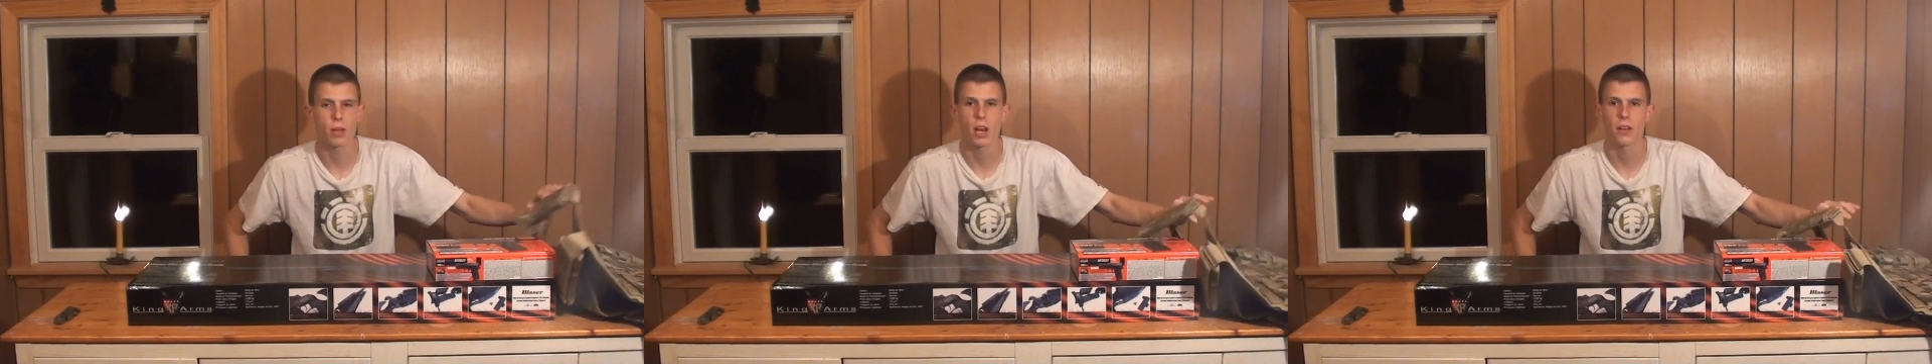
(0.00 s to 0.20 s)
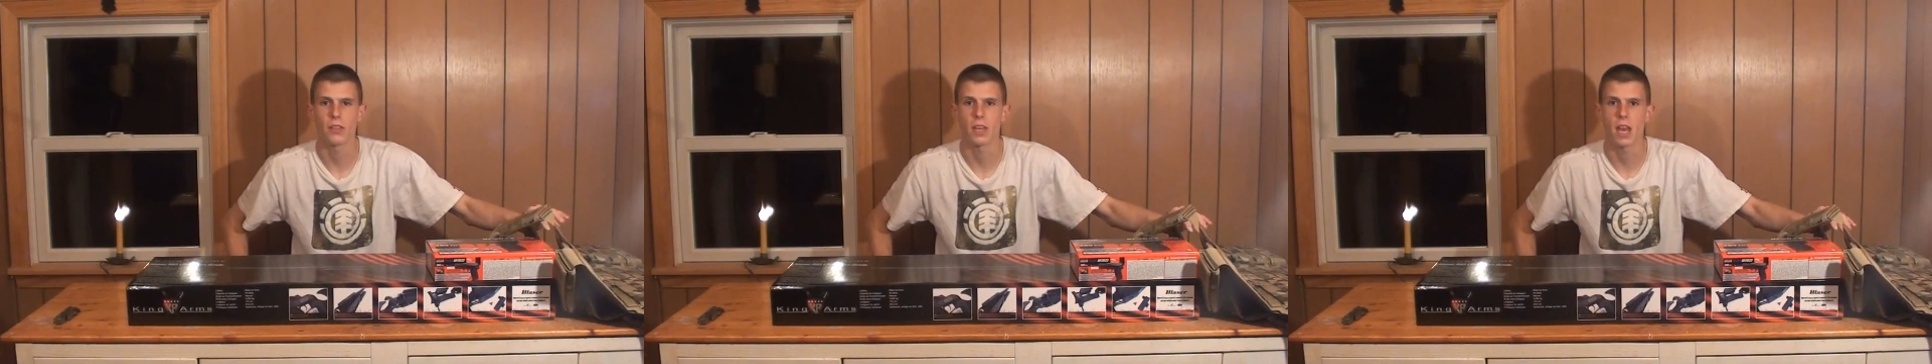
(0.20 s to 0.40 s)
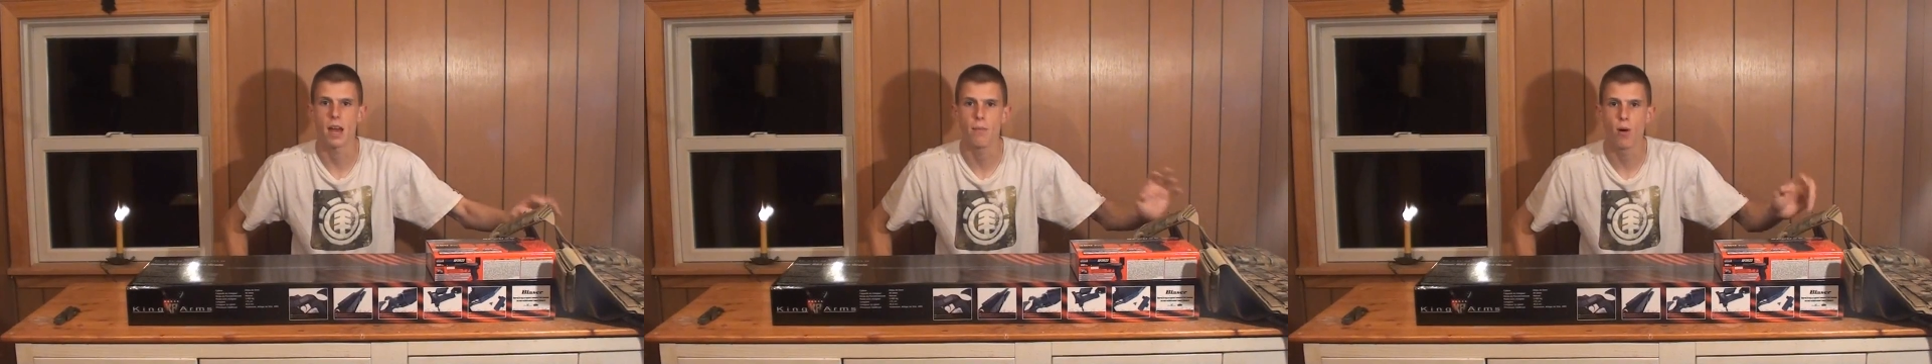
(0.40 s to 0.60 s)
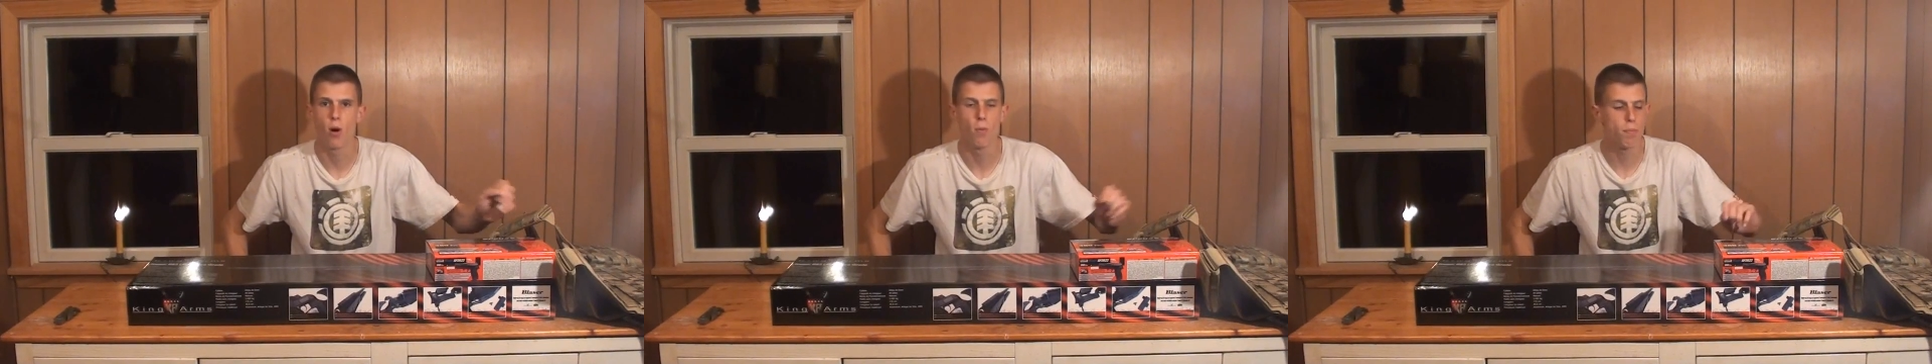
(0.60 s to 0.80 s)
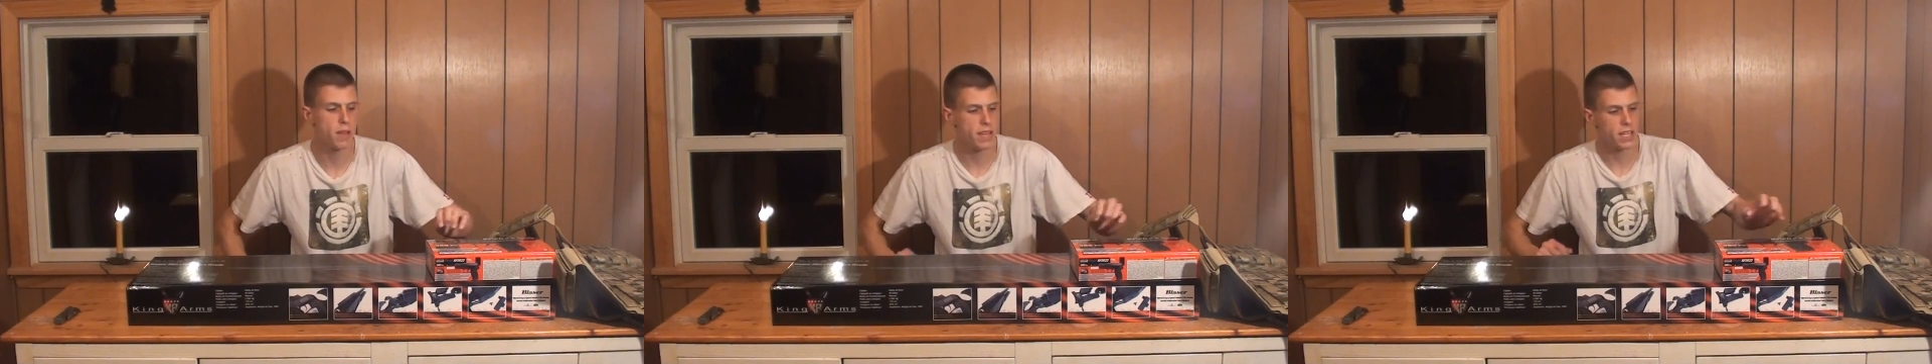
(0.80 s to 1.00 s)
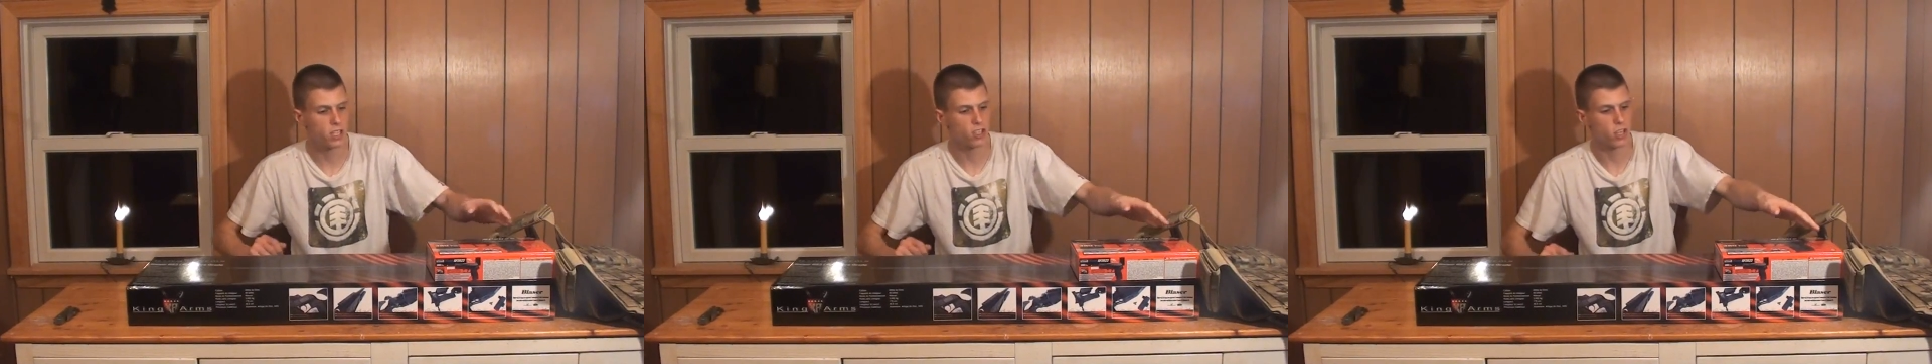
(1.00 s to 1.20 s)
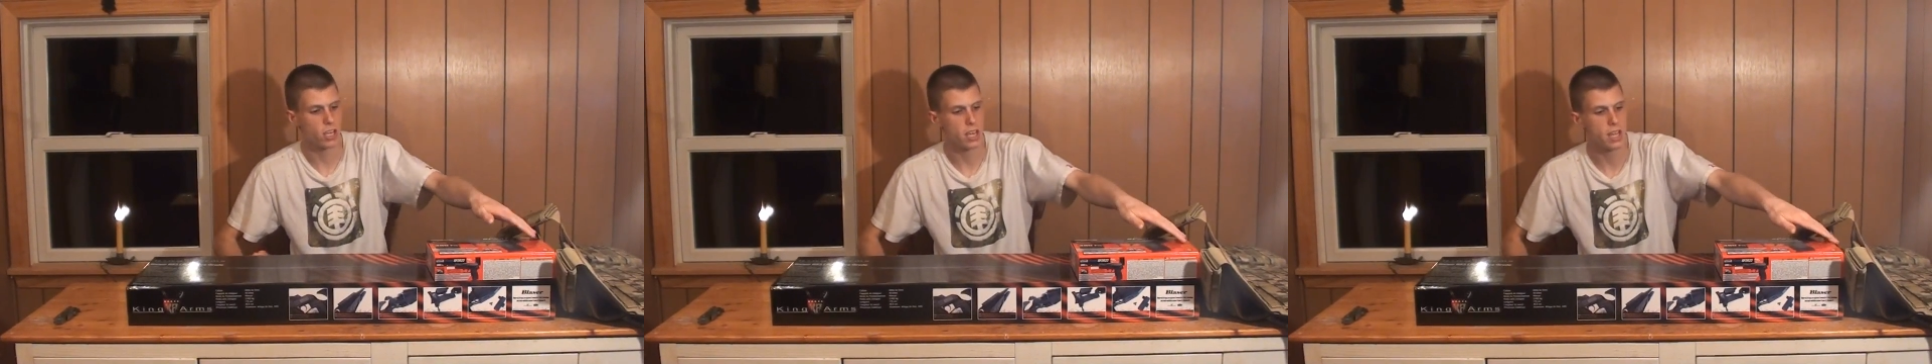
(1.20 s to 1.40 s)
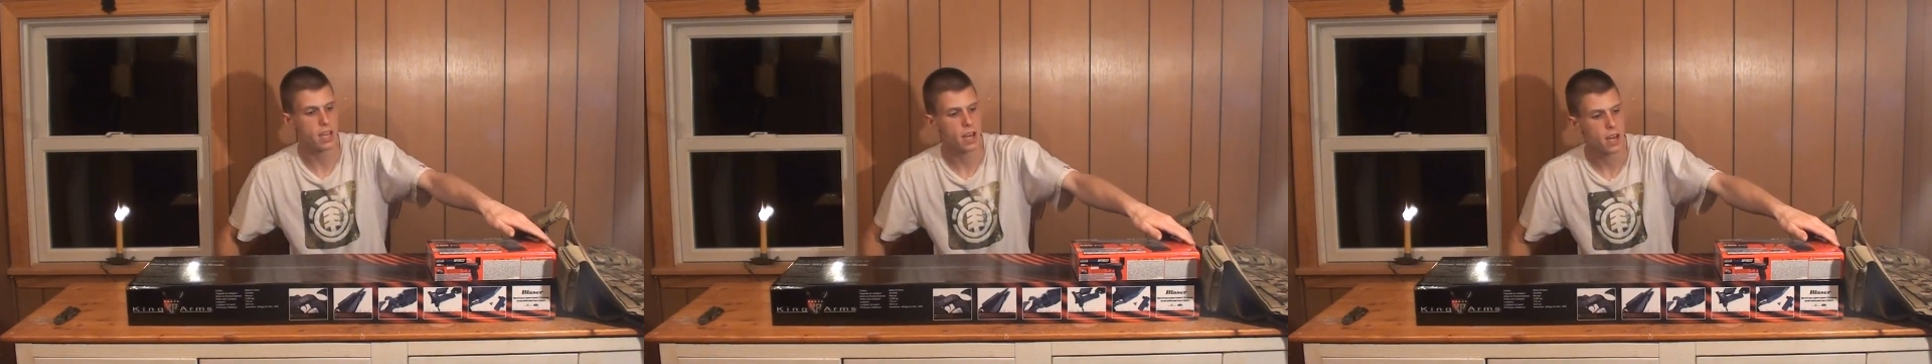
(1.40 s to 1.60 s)
You got the
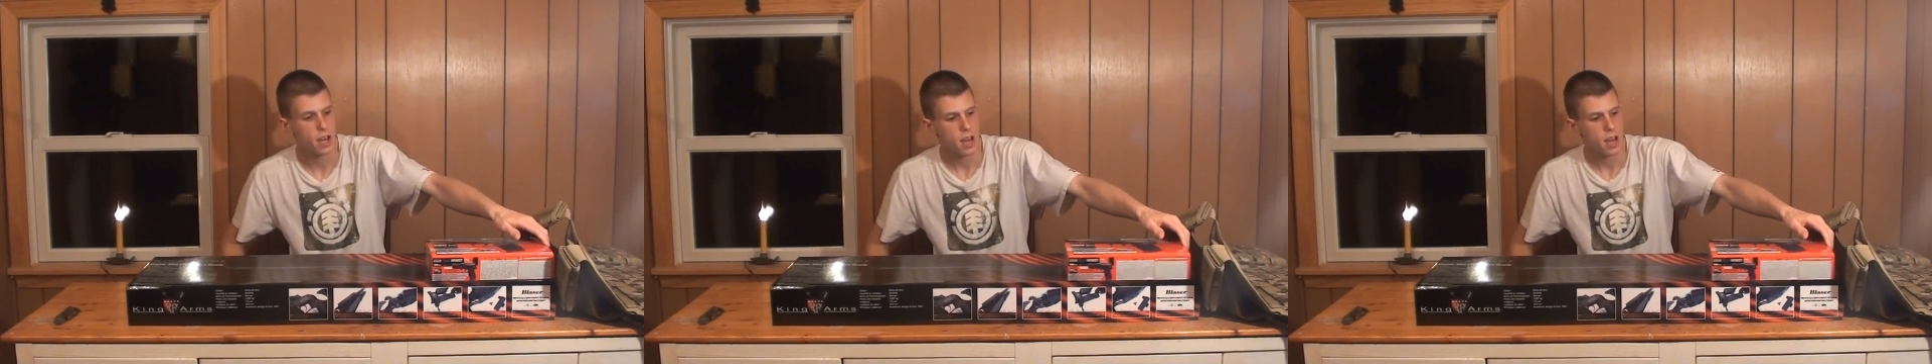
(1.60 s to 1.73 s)
MOPC.